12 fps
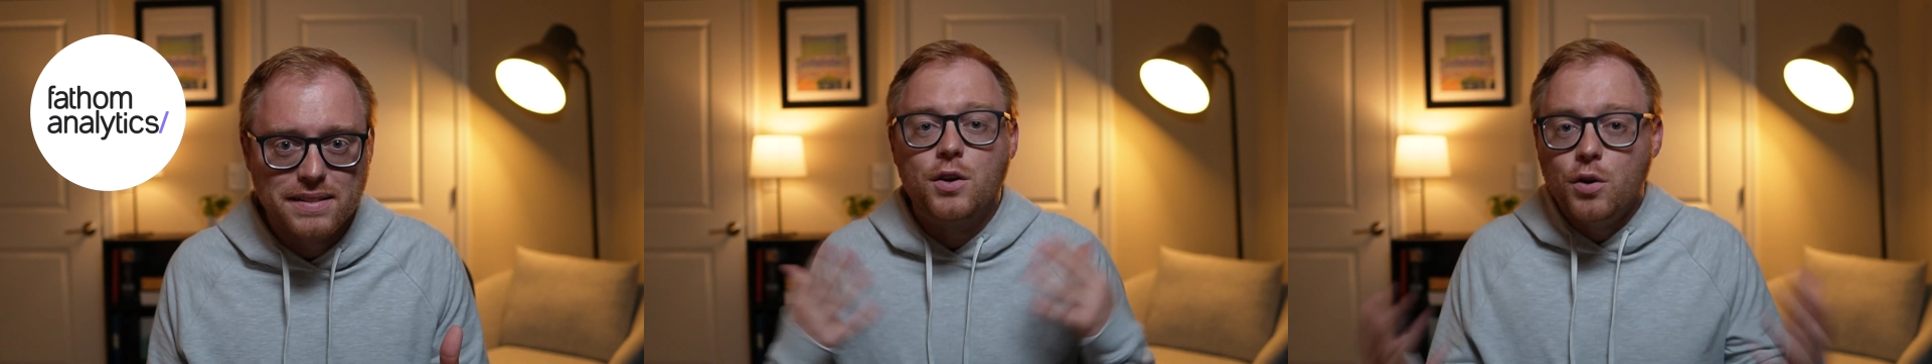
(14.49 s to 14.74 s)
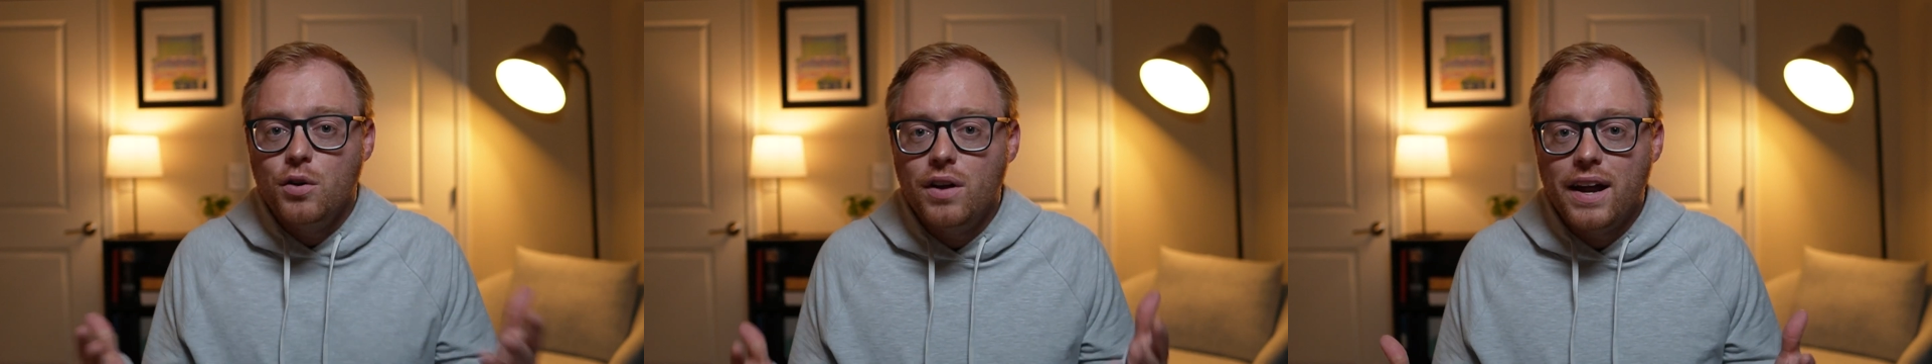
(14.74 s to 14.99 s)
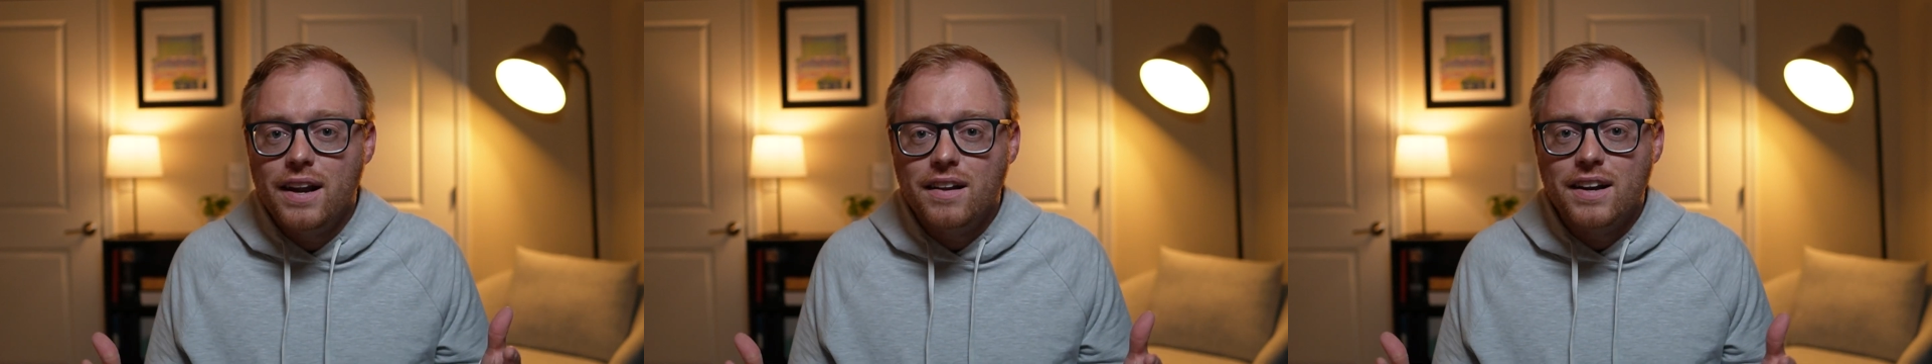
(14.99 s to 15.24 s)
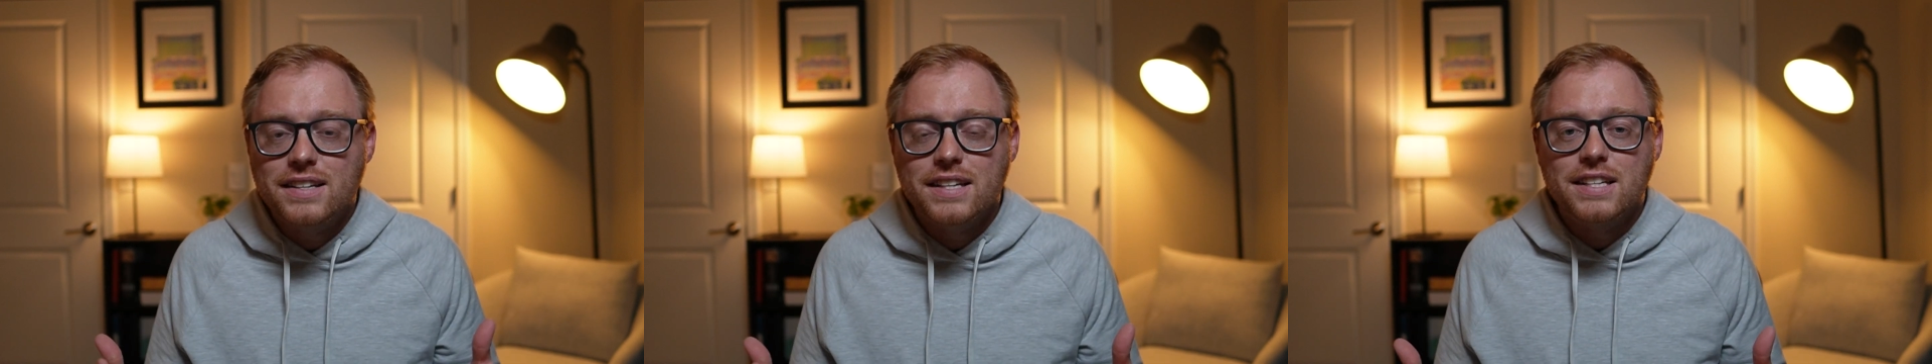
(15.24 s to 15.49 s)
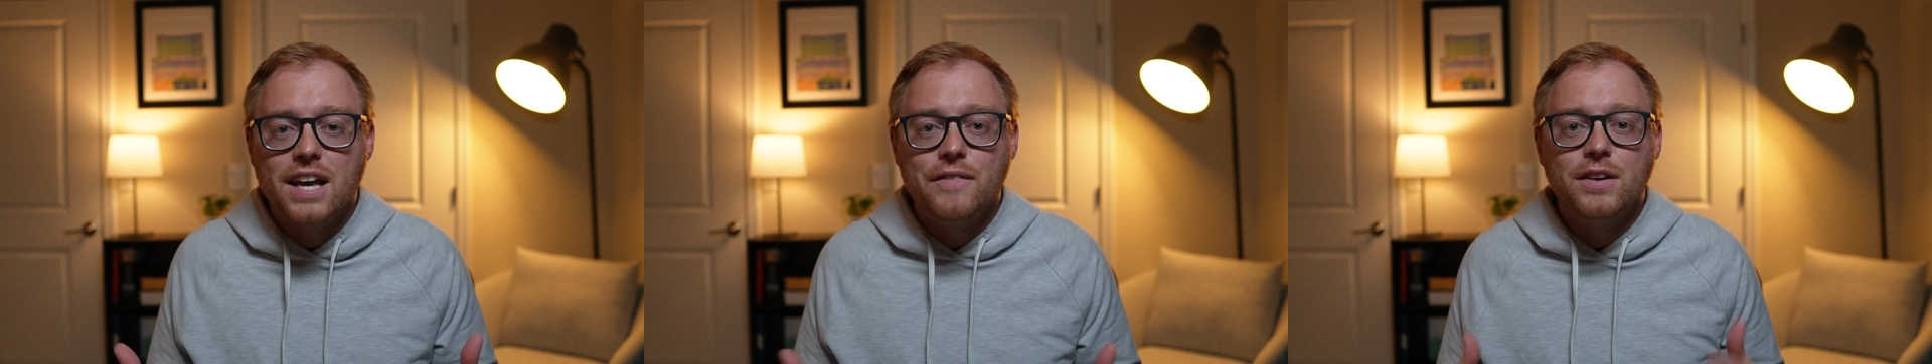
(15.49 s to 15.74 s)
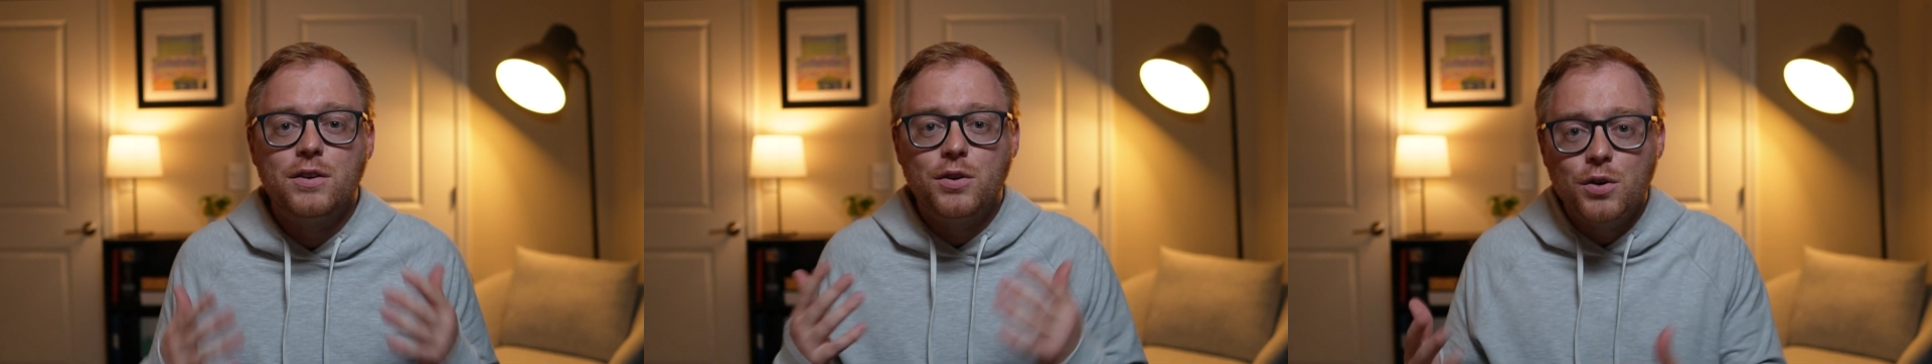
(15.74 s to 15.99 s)
Google Analytics is
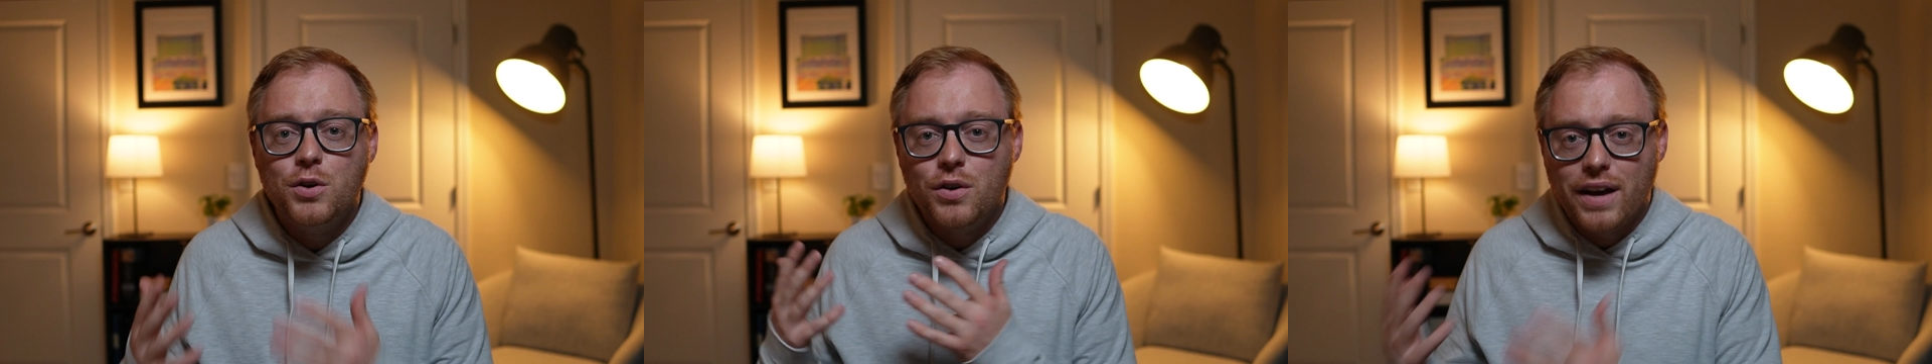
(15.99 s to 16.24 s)
giving Google